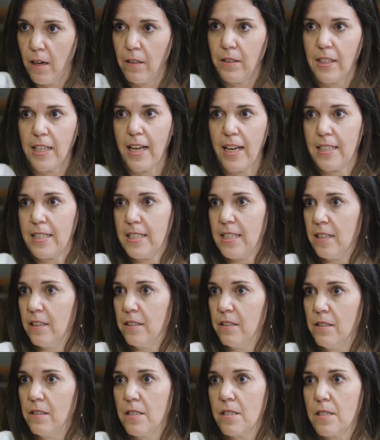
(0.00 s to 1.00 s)
on the
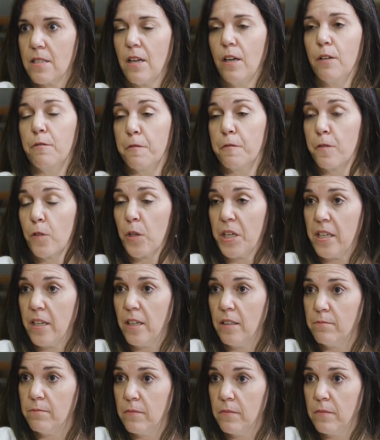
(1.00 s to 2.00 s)
ideals of
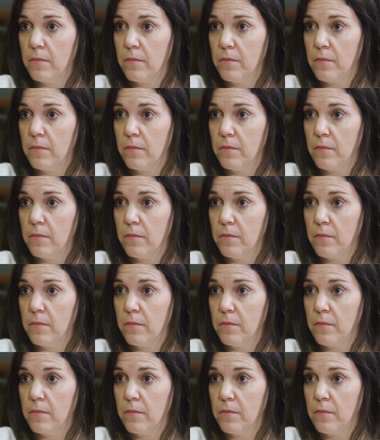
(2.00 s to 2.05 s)
freedom